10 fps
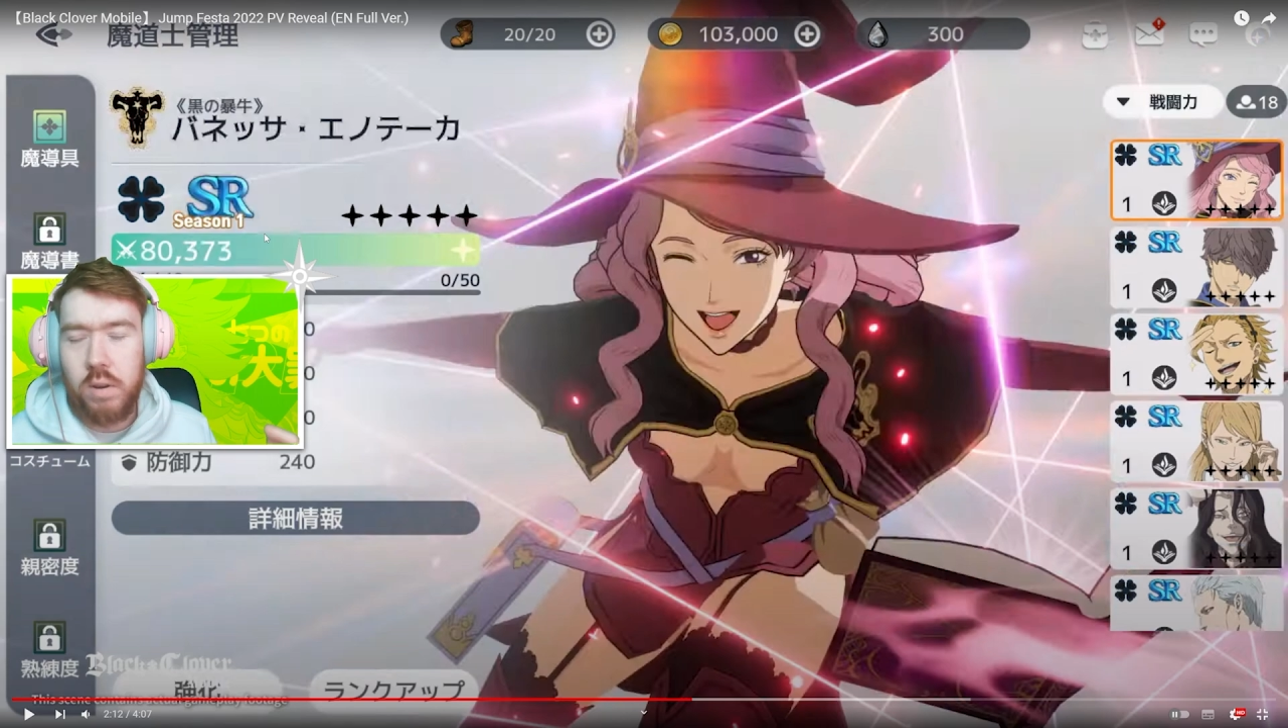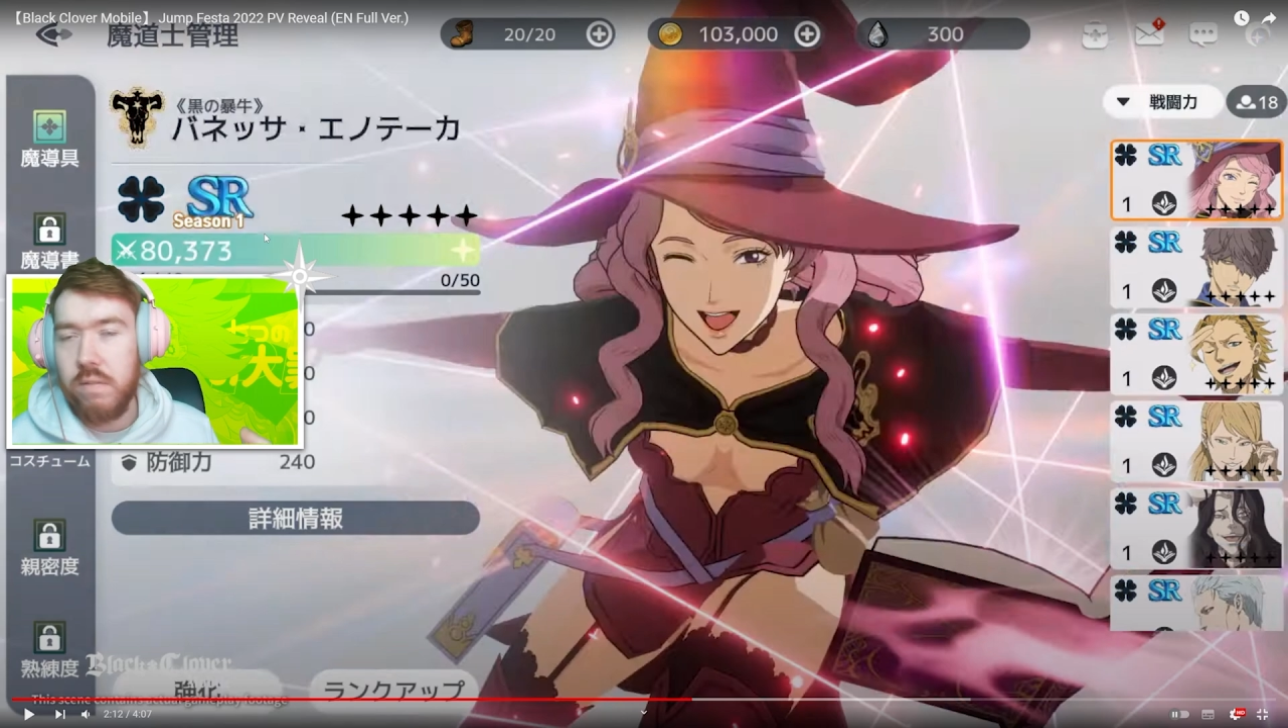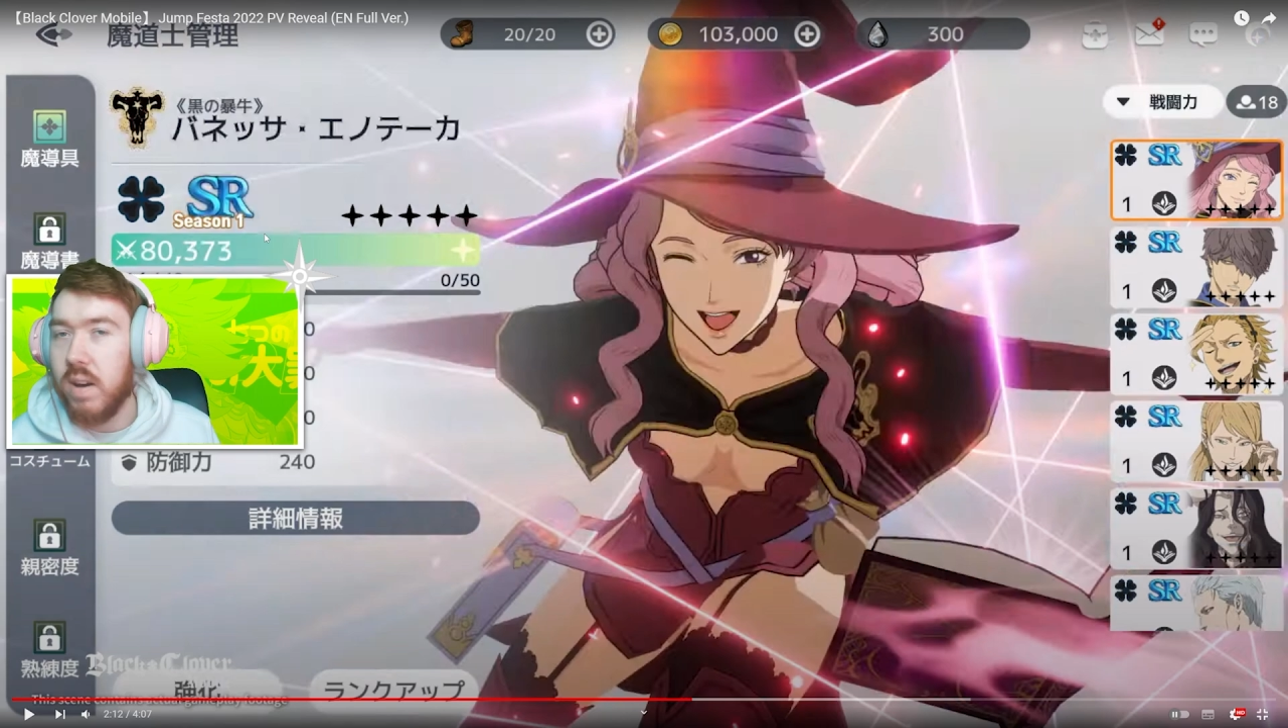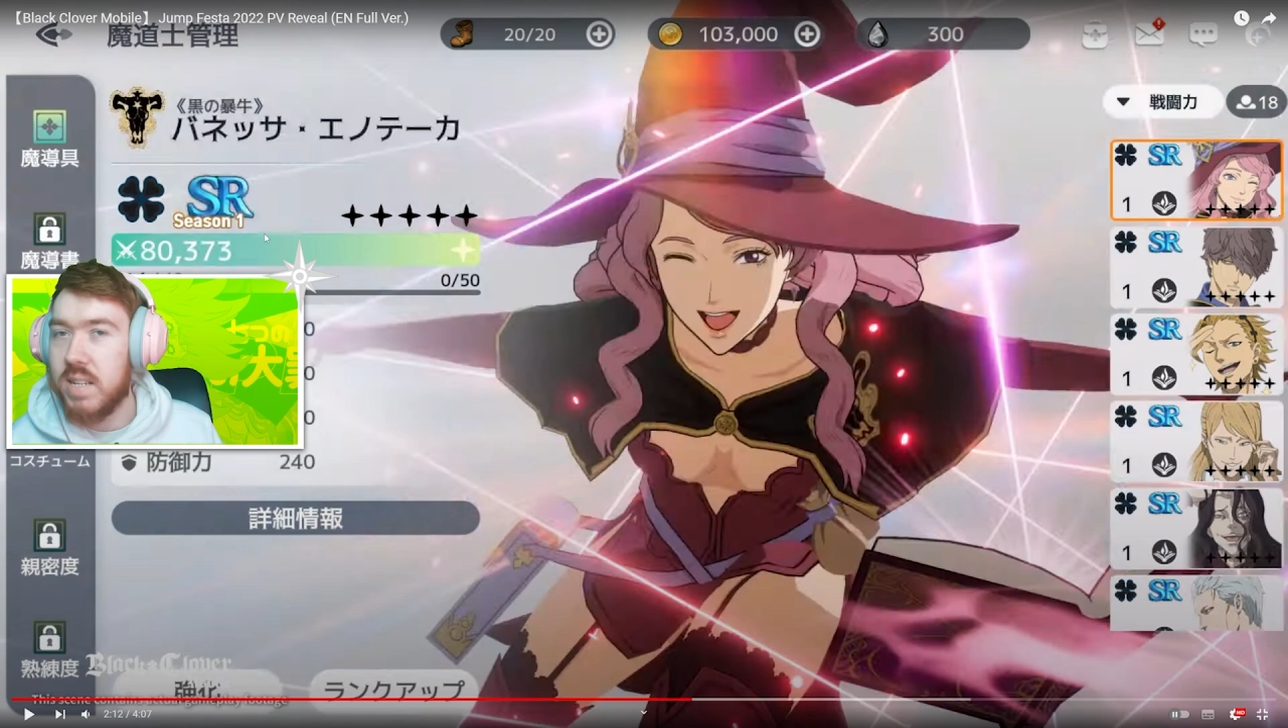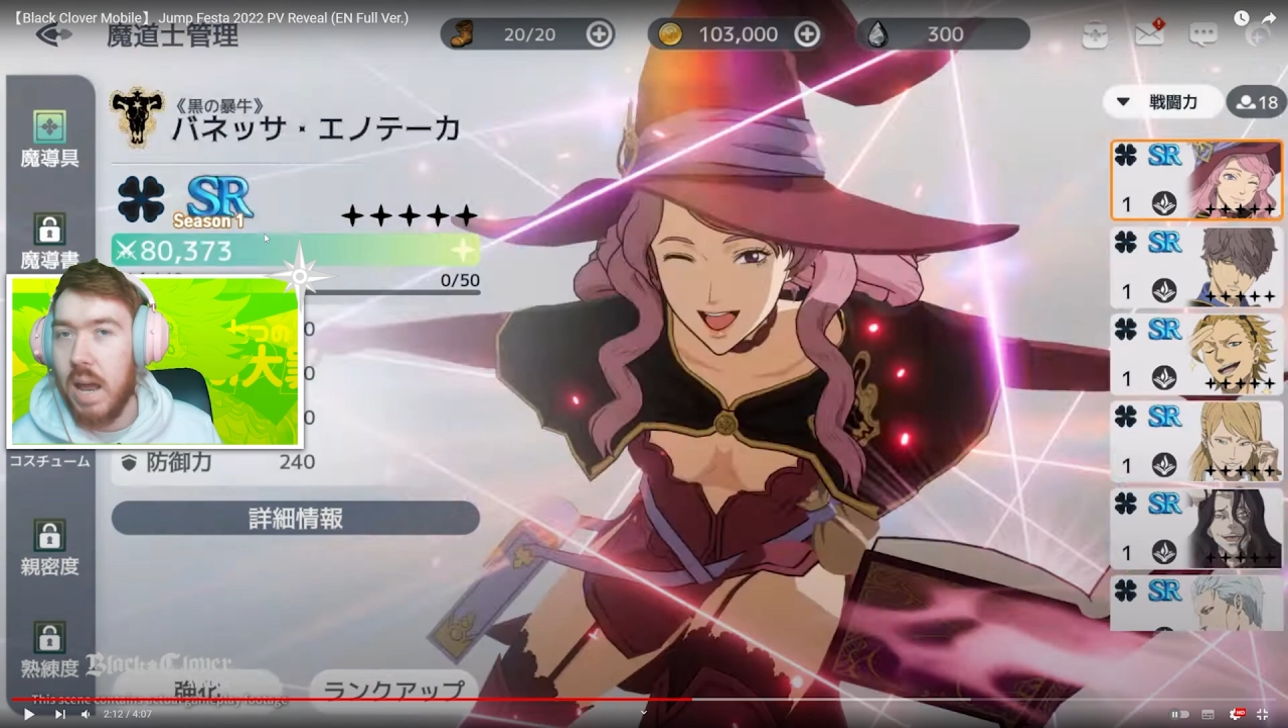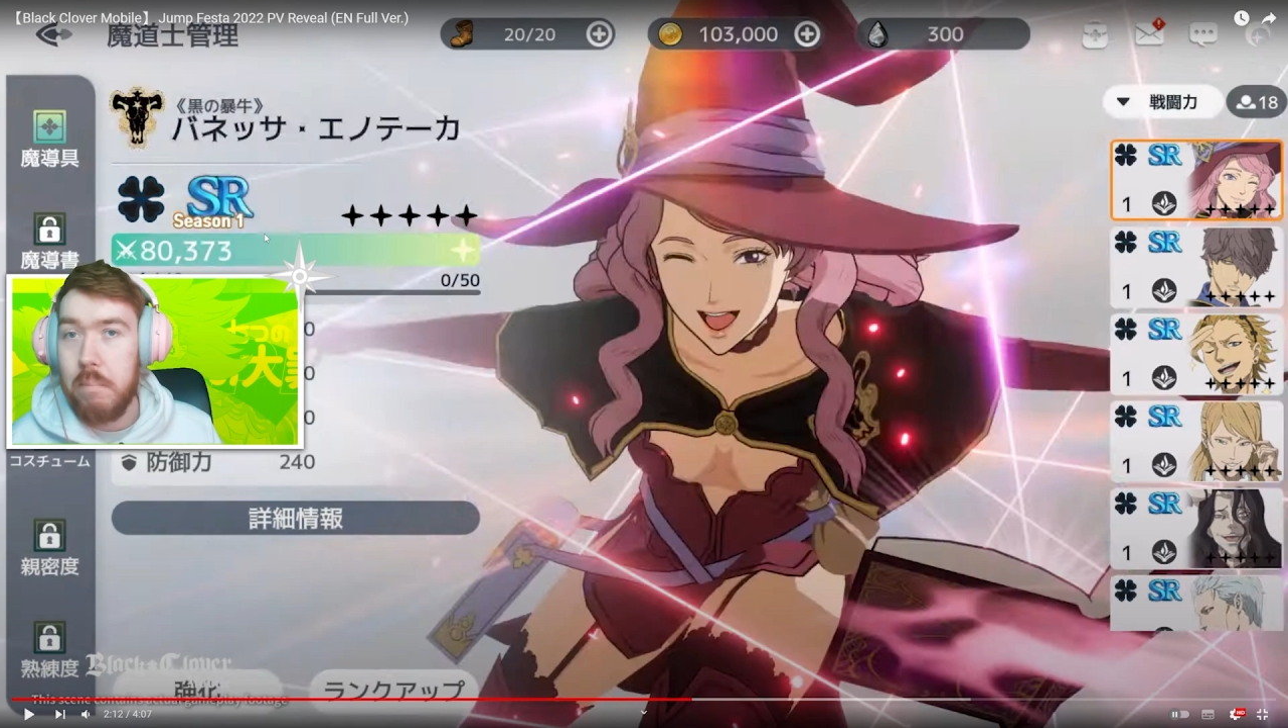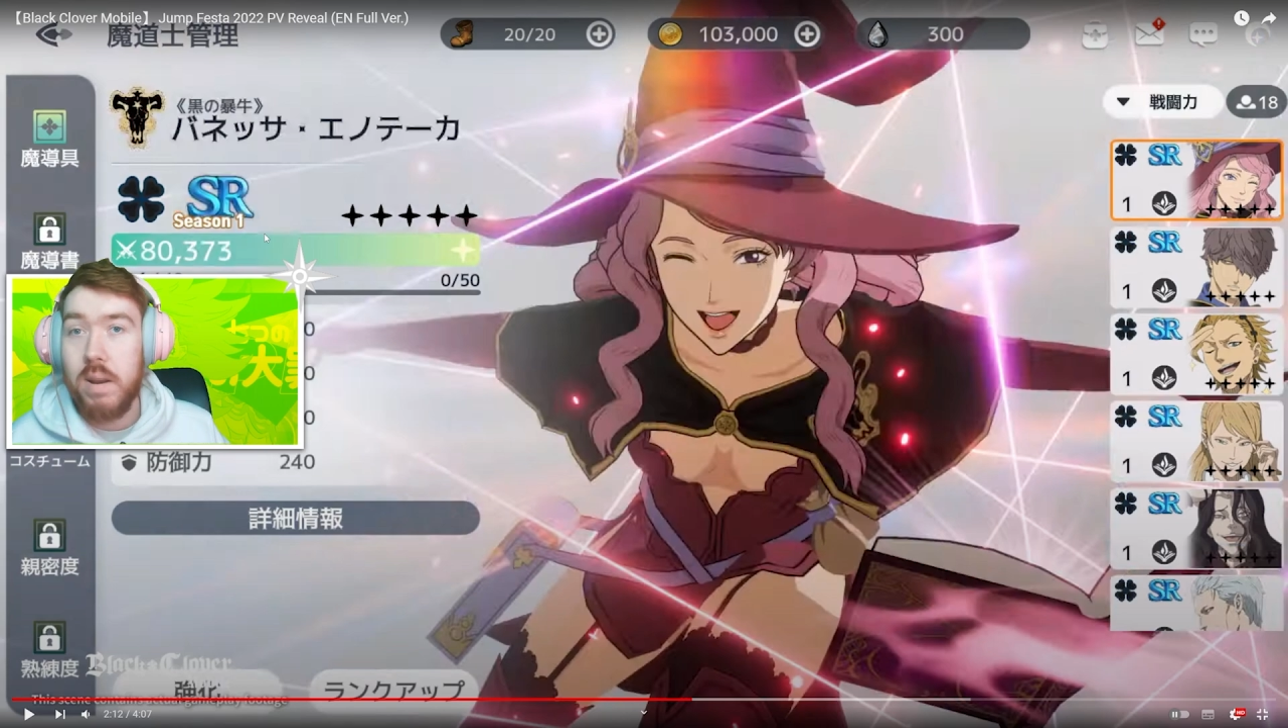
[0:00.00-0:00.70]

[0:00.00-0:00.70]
not the first time,